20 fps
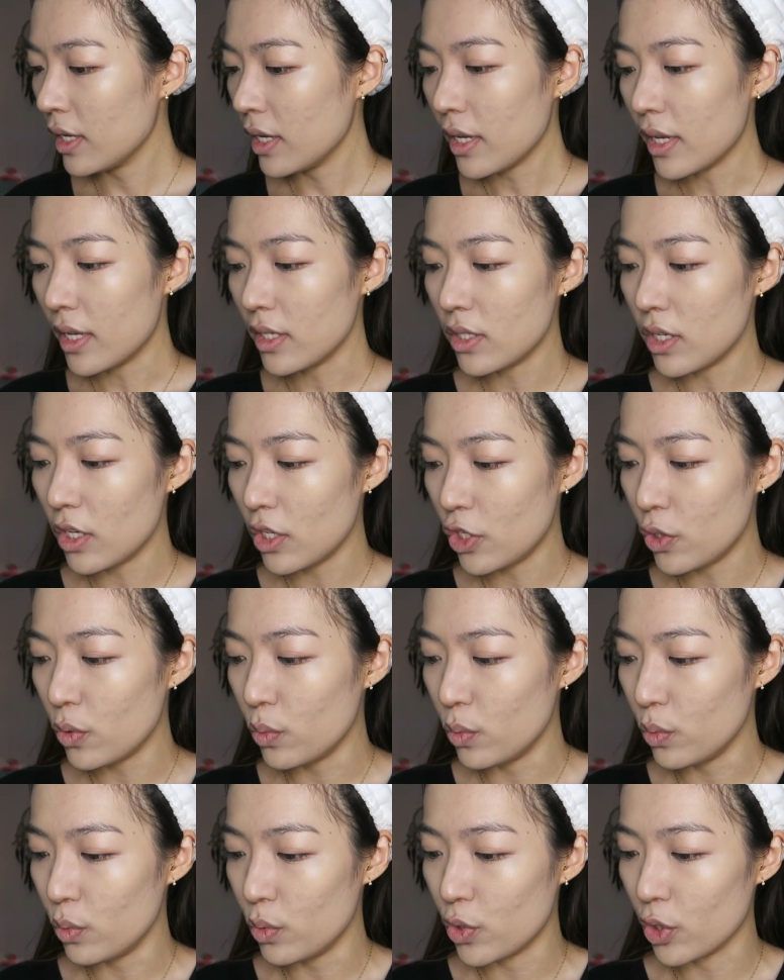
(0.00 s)
as
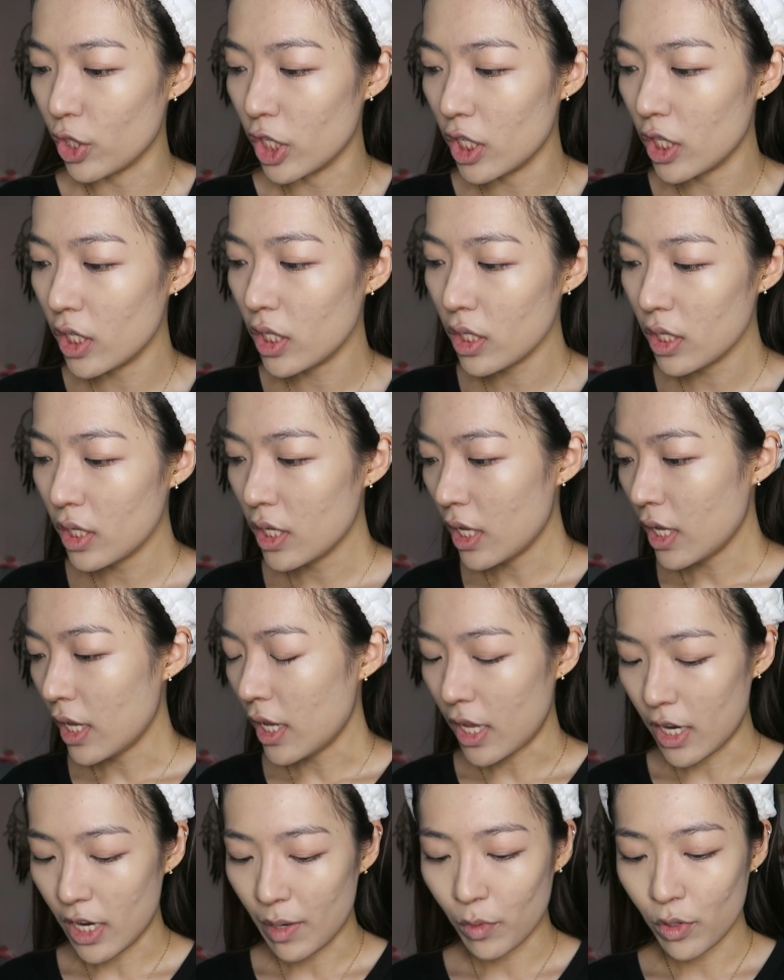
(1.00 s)
usual,
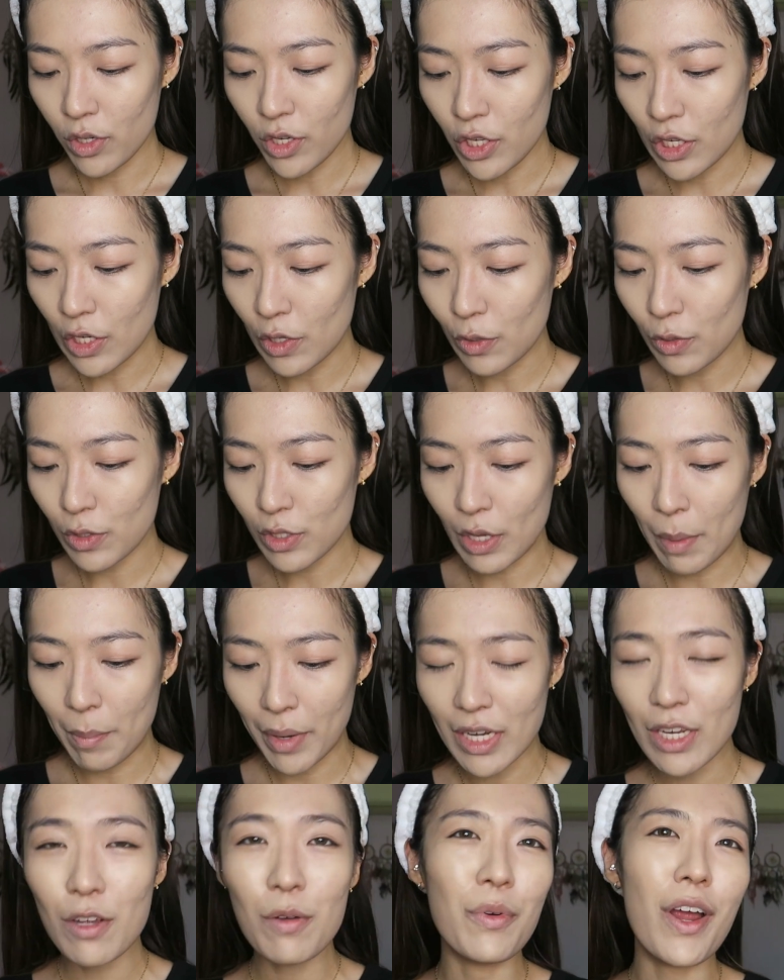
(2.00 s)
and then I'm gonna use my
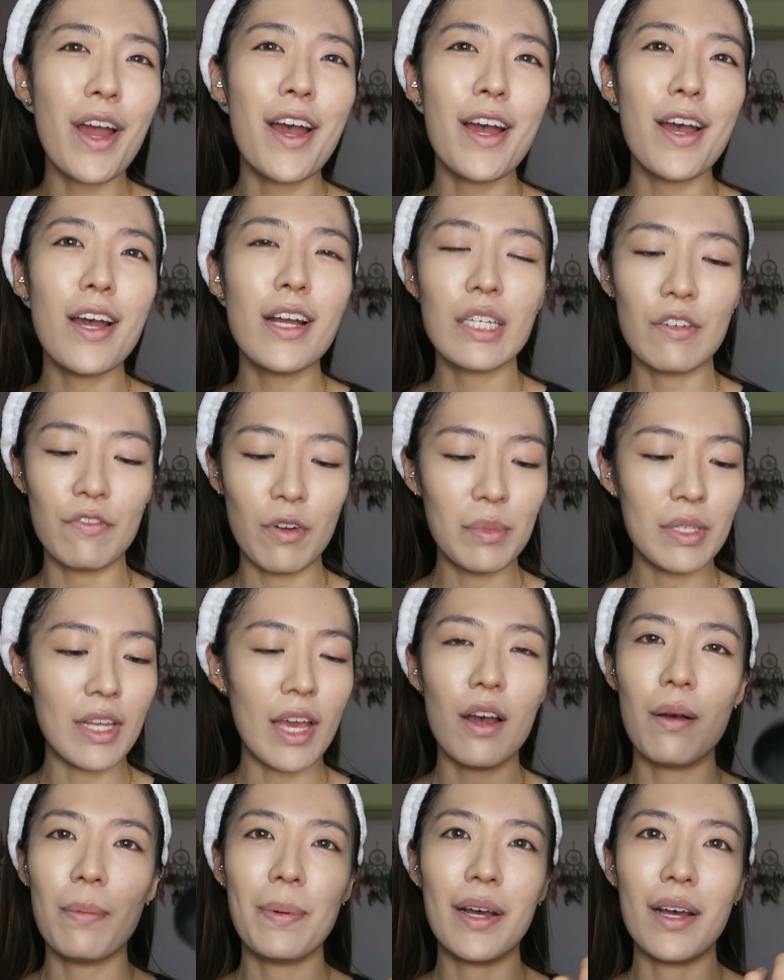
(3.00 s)
new brush from
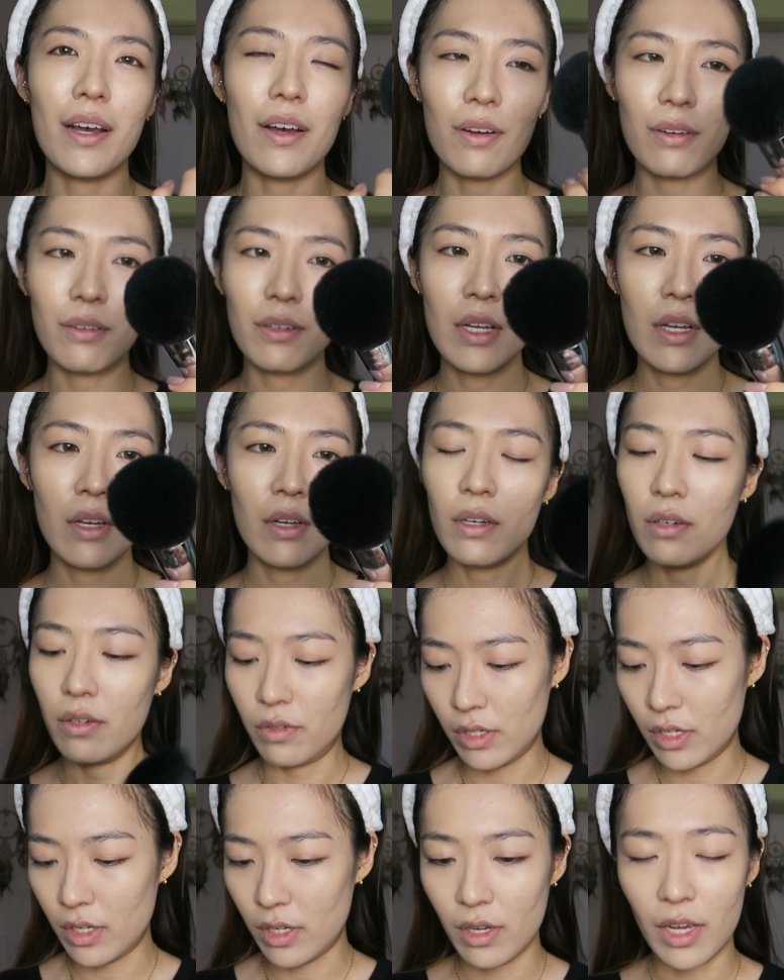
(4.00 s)
Taobao.
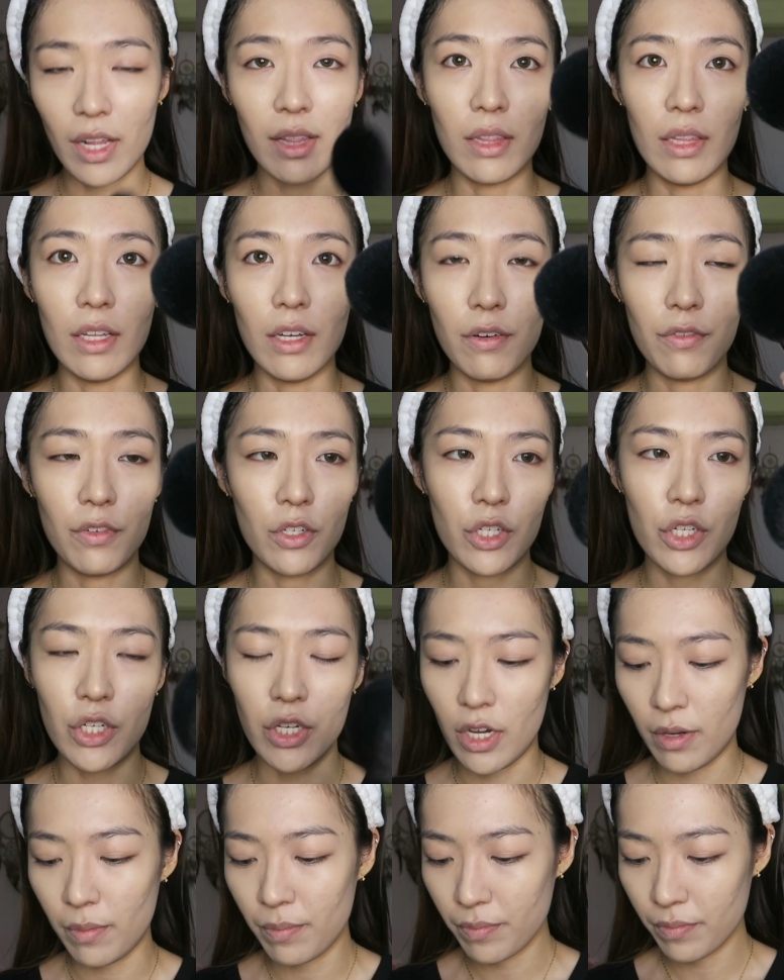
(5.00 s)
Okay, I love the
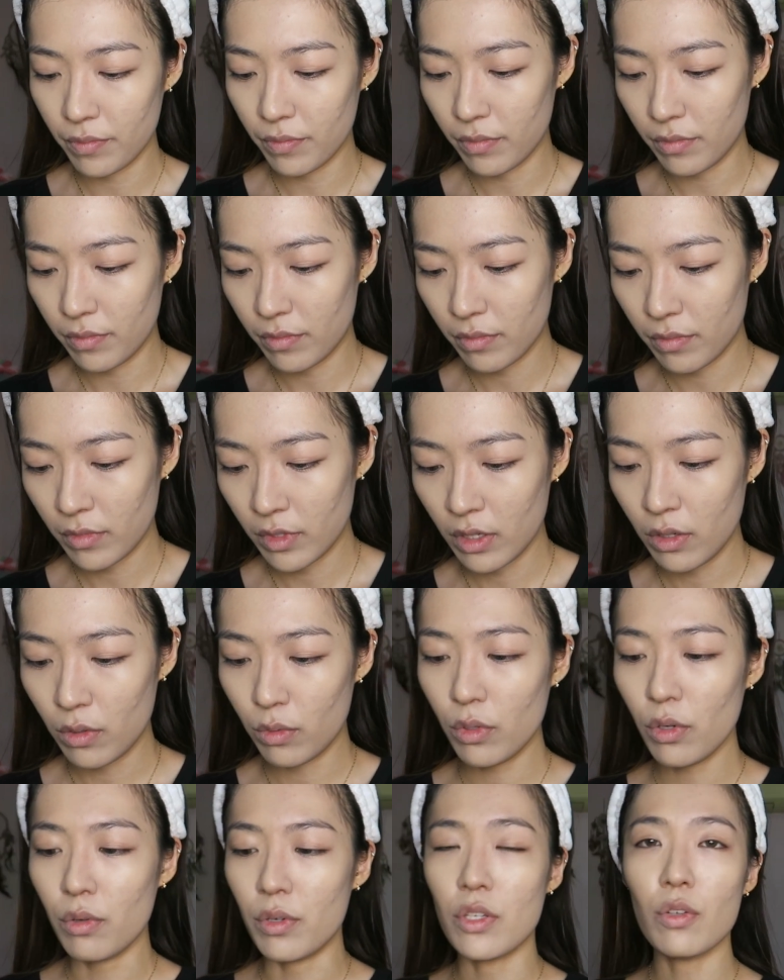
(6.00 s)
shape.
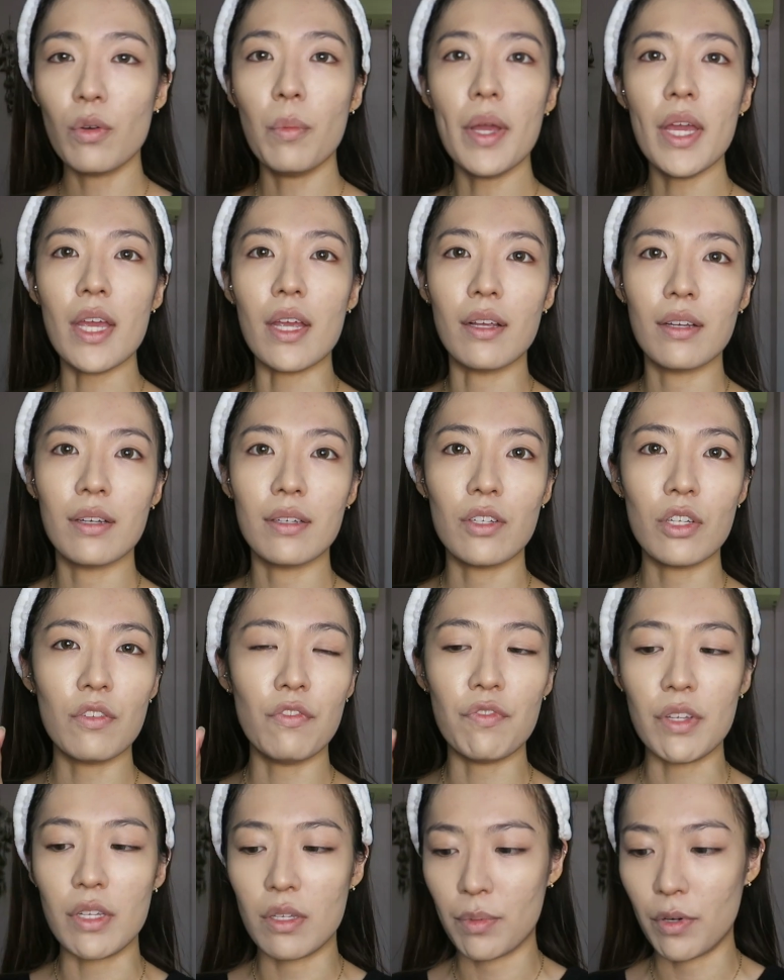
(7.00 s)
Oh, it's so big, just
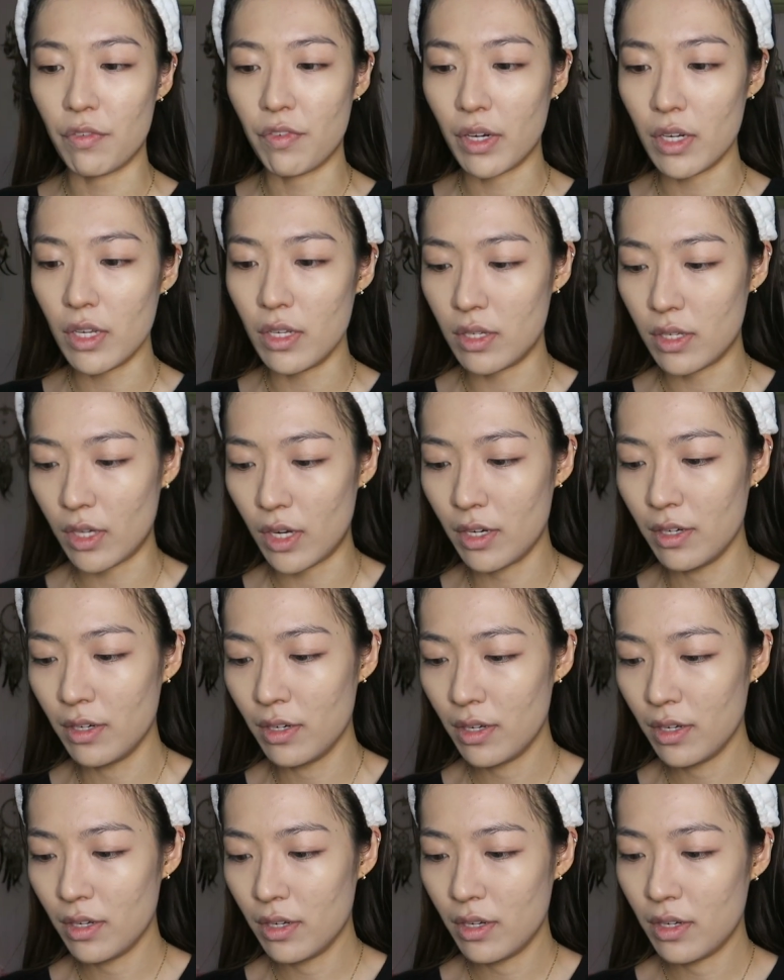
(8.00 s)
fits perfectly inside.
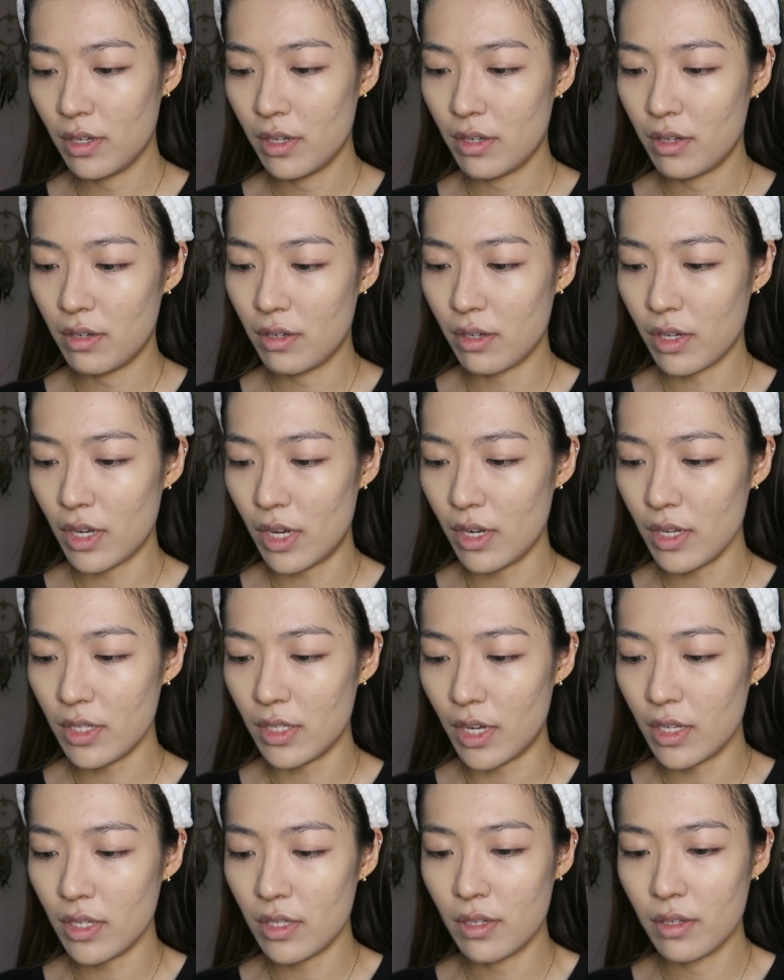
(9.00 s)
Okay, that's
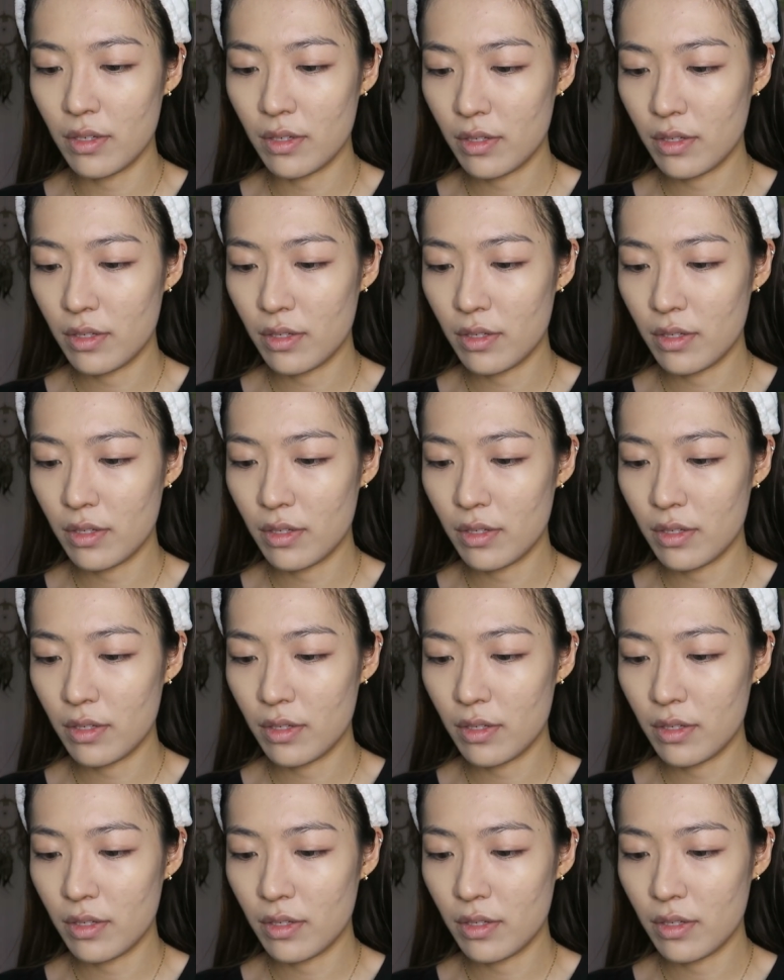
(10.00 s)
nice.